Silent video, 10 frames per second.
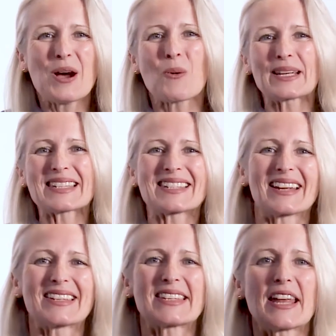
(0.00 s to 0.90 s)
Once
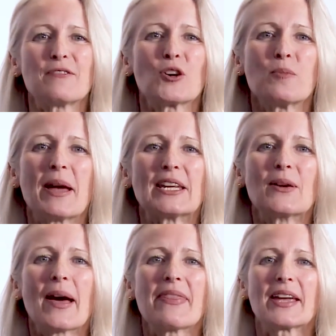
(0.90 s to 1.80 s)
done, save your
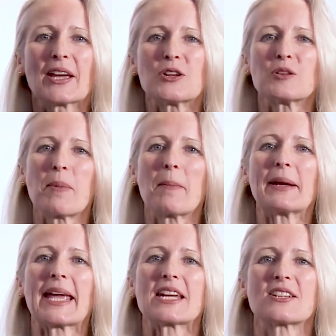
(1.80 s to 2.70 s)
menu and then go to
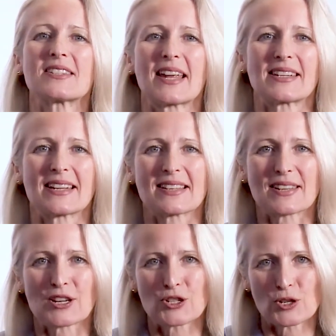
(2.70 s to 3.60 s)
Publication Settings
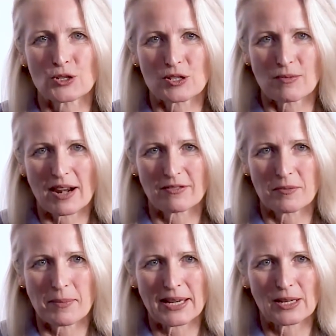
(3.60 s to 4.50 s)
and choose the
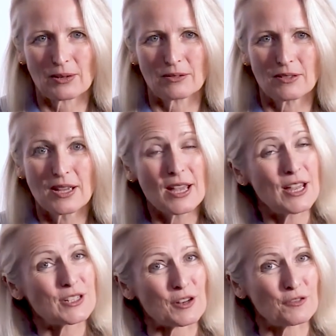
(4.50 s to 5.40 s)
relevant menu.
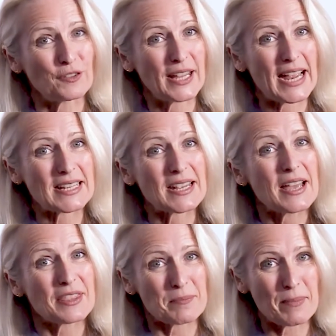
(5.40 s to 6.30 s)
Don't forget
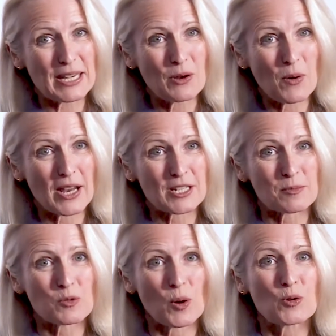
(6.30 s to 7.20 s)
that menu
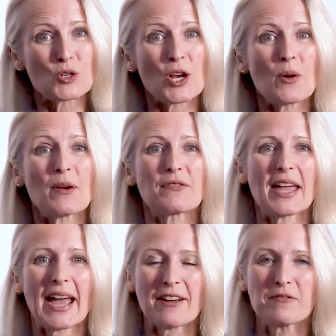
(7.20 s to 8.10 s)
items won't show if they
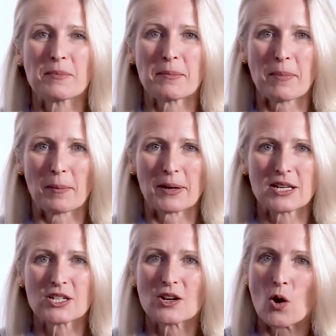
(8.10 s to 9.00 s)
haven't been
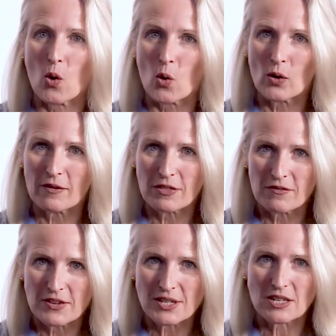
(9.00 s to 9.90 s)
published or if the
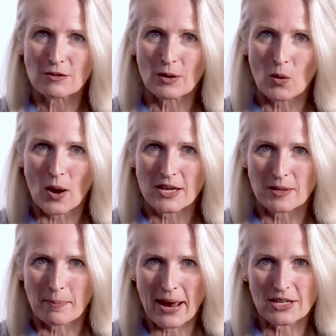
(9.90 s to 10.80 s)
visitor requires a
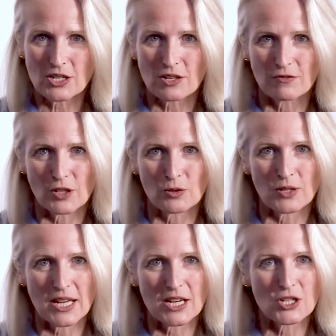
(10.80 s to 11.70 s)
badge to view
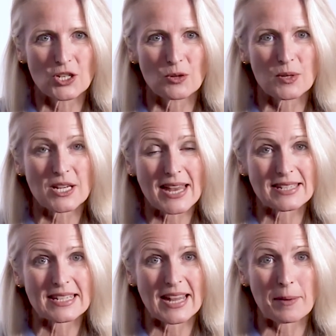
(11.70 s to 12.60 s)
the issue which
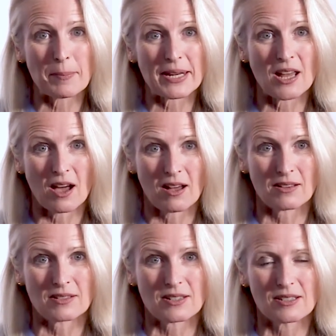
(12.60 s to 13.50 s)
hasn't yet been
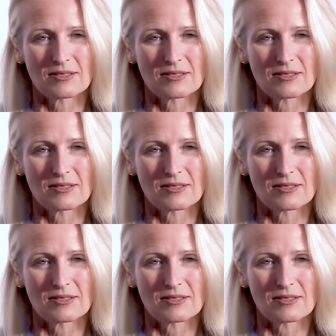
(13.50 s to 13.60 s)
earned.